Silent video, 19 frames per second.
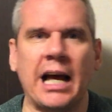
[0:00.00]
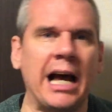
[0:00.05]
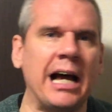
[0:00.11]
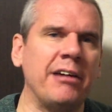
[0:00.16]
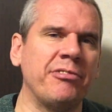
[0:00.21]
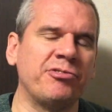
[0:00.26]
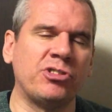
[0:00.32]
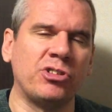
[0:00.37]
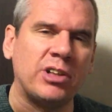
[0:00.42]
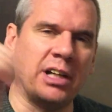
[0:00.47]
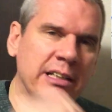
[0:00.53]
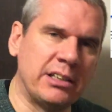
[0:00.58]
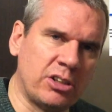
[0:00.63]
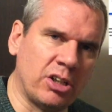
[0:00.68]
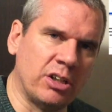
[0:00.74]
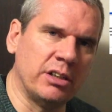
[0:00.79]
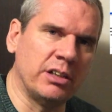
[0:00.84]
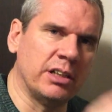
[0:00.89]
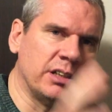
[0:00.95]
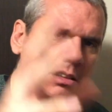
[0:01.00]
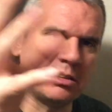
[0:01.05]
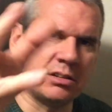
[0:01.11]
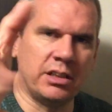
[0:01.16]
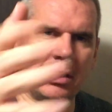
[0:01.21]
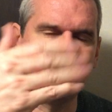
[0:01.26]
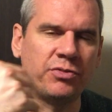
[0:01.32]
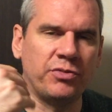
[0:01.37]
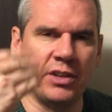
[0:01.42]
after I turned
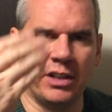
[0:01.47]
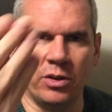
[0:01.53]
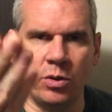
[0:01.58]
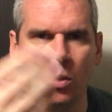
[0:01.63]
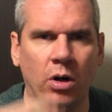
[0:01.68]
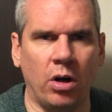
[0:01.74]
this video